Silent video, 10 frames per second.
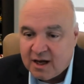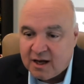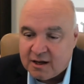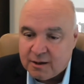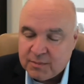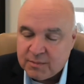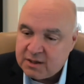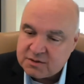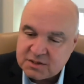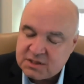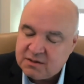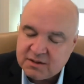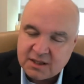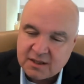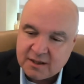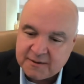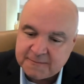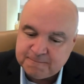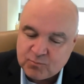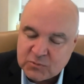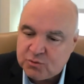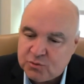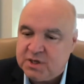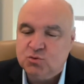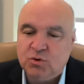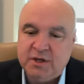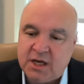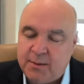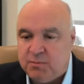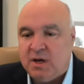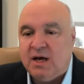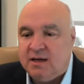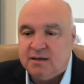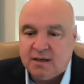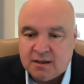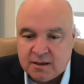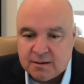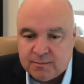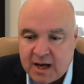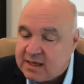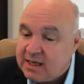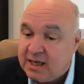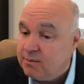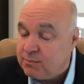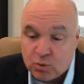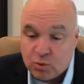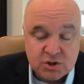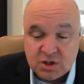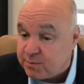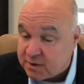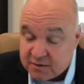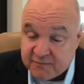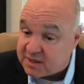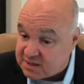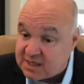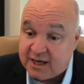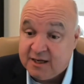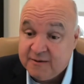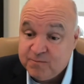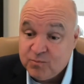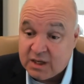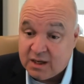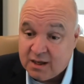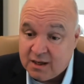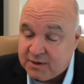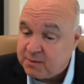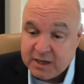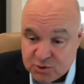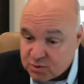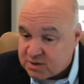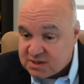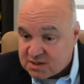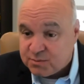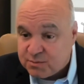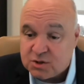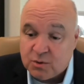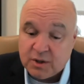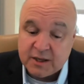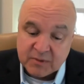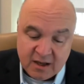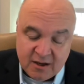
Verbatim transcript: Um, and you'll see that um, two things really come to mind. Um, I came originally from the defense side, uh, think Patriot system and so on.